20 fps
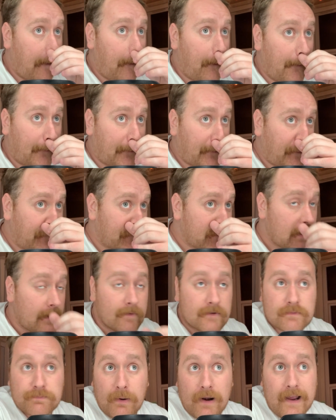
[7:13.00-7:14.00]
you're
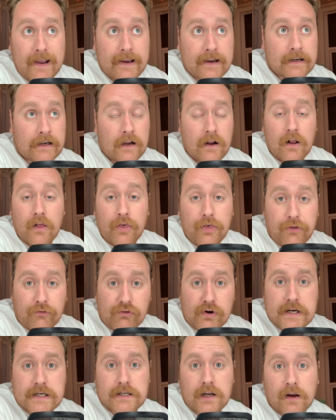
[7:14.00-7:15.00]
sometimes playing
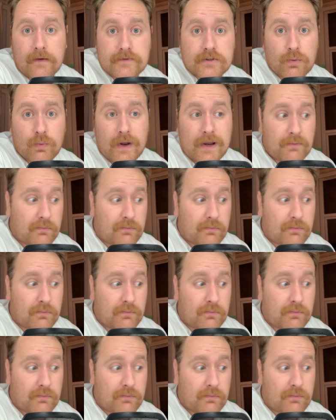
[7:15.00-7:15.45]
3 times a week.